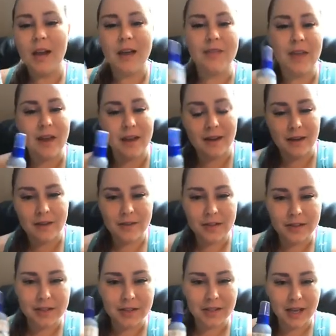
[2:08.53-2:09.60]
And then
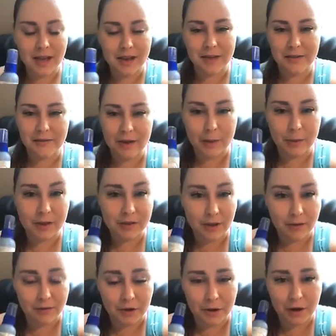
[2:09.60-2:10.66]
this is a fabric
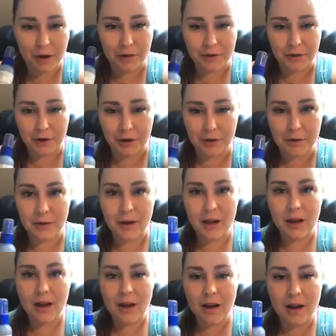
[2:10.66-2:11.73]
softener on the go.
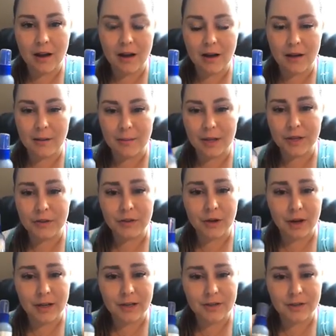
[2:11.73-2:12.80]
It's
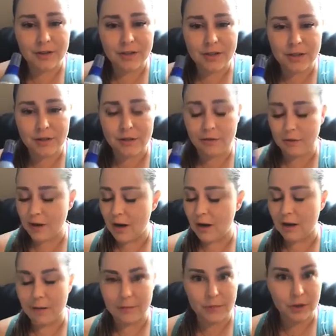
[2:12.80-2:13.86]
great just to
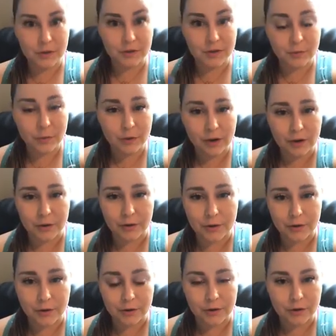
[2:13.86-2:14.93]
smooth out
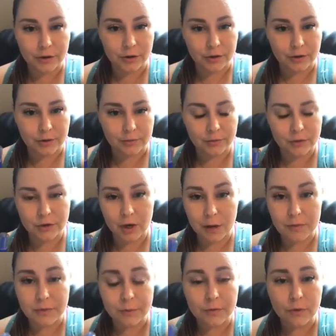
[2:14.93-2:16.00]
your
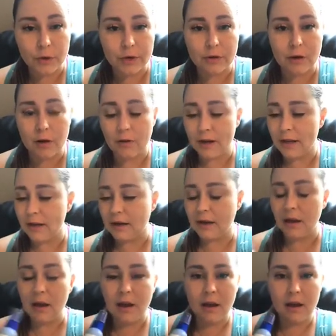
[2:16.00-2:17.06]
scrubs before you go in.